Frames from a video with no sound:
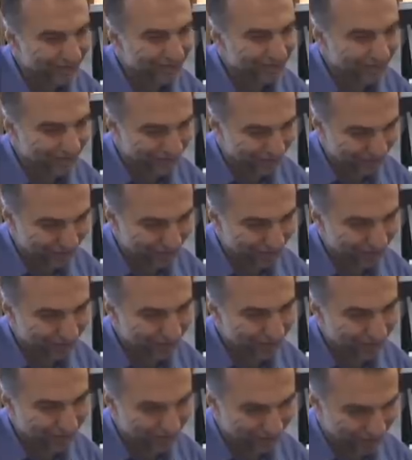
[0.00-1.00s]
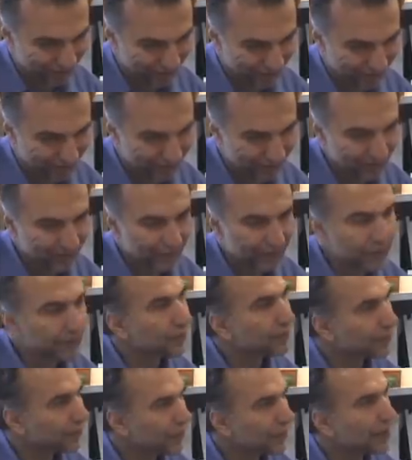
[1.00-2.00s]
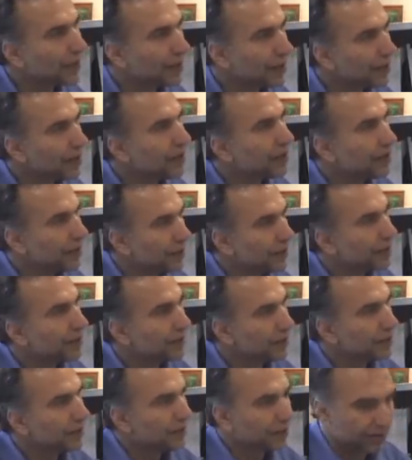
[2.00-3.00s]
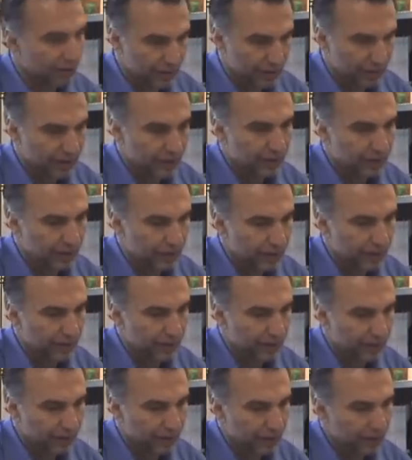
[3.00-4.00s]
people began to think about, you know, we better start thinking about fidelity.